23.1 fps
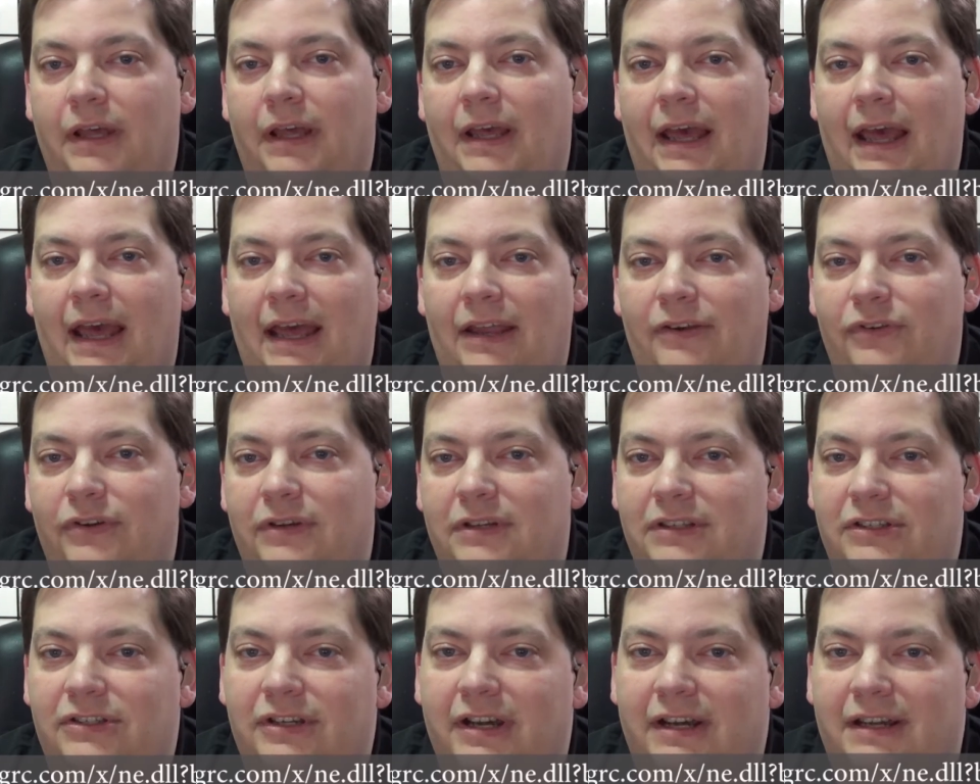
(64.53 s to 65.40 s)
and you
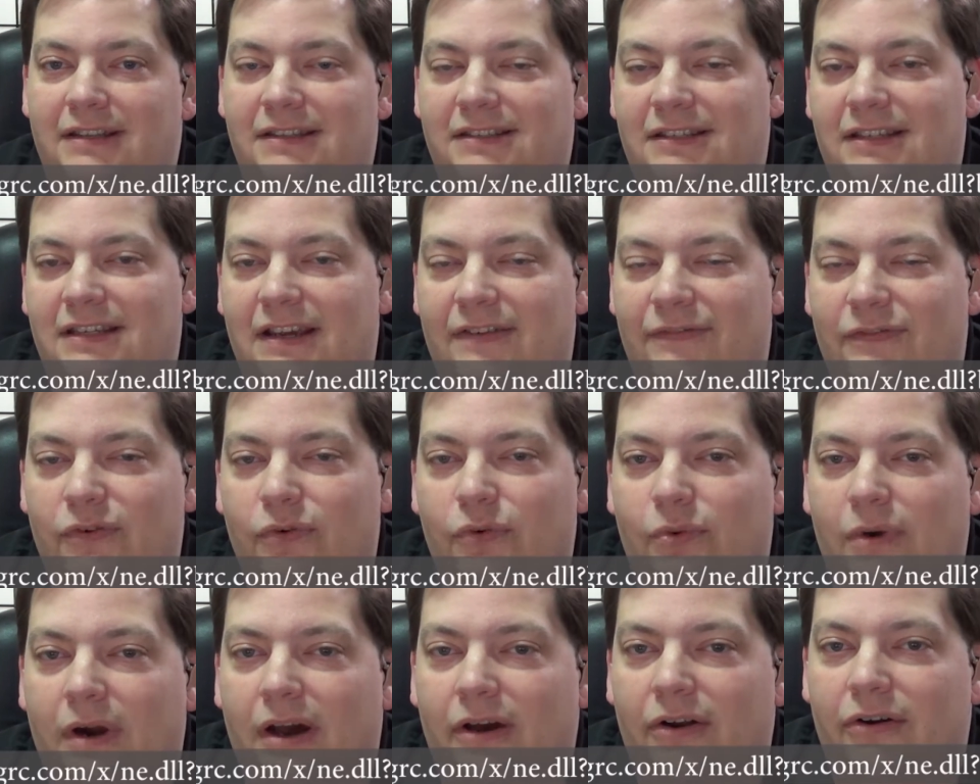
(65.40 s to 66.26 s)
can check and see if your
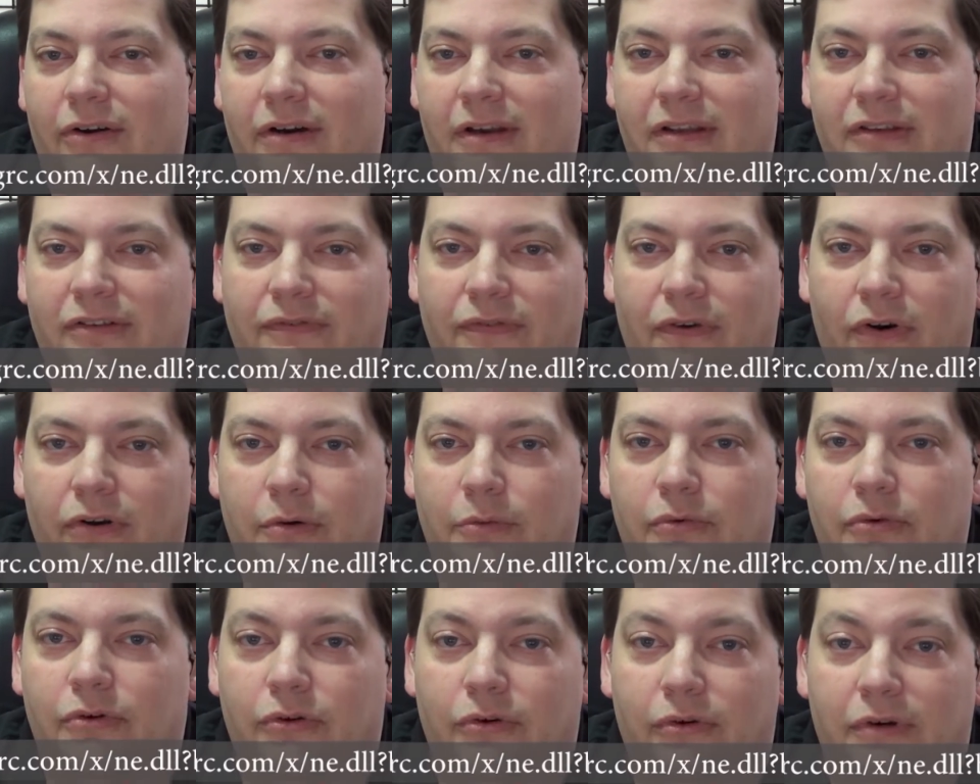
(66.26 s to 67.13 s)
router is
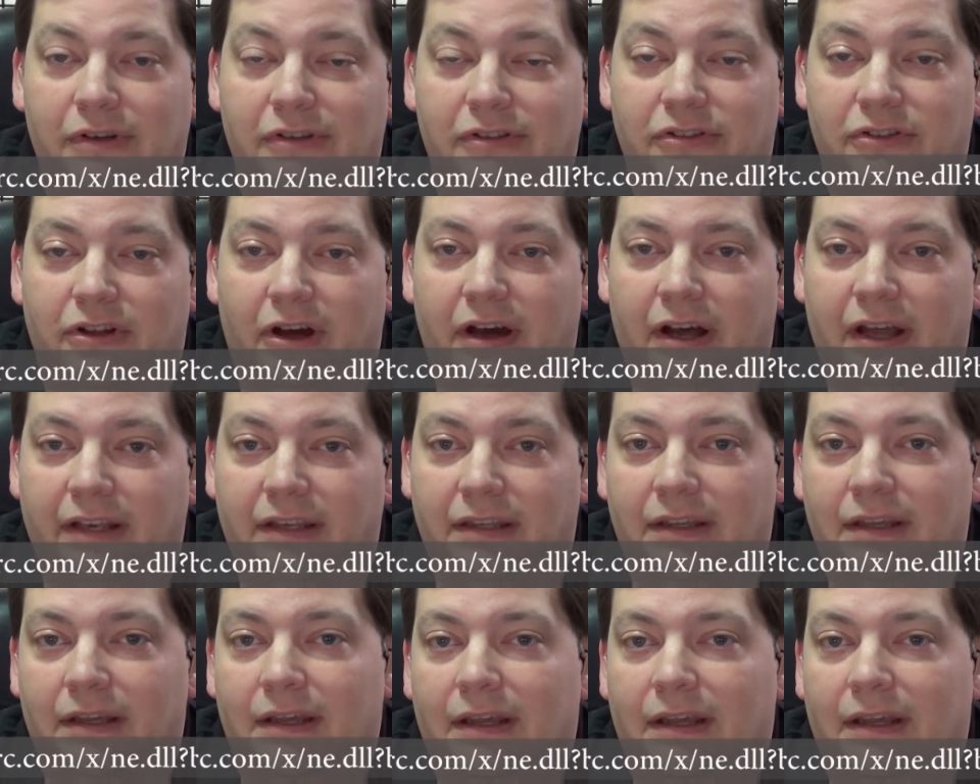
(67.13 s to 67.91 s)
vulnerable or is not.